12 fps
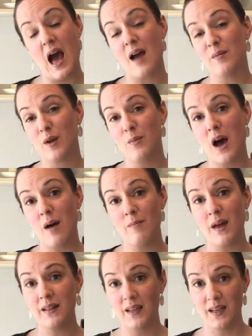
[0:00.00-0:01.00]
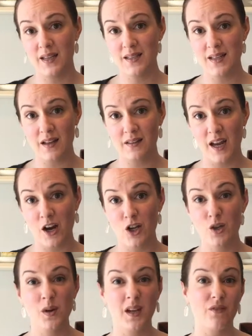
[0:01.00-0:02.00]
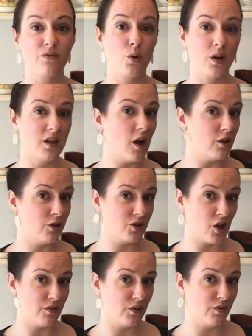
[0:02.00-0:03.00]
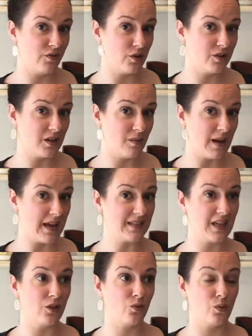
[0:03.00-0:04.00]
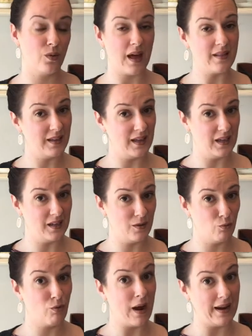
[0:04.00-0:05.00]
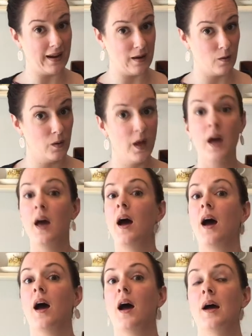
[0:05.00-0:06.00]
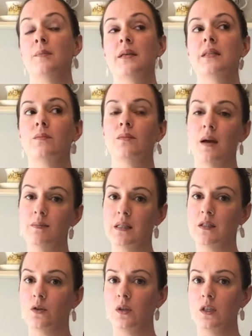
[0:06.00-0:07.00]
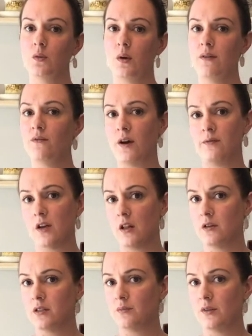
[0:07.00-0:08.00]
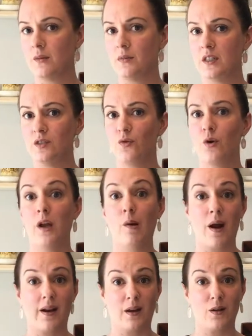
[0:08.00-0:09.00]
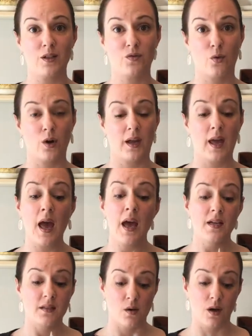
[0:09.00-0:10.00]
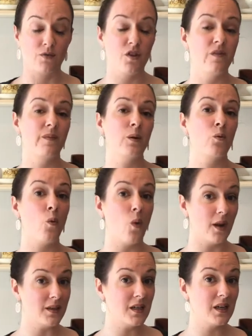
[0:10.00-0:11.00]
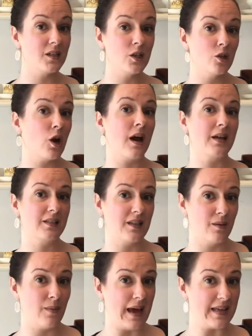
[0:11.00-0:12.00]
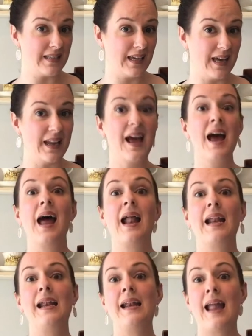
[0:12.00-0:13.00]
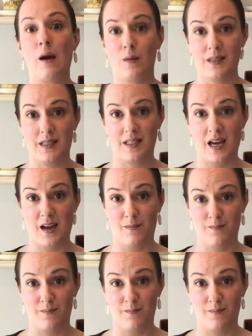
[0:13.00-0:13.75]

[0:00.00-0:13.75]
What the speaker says: I'm gonna pop my link in down there. You can get $40 off your first SunBasket through that link right now. Sometimes it's only $25, sometimes it's $40. Right now it's $40. So if you've been wanting to try a SunBasket, now is the time.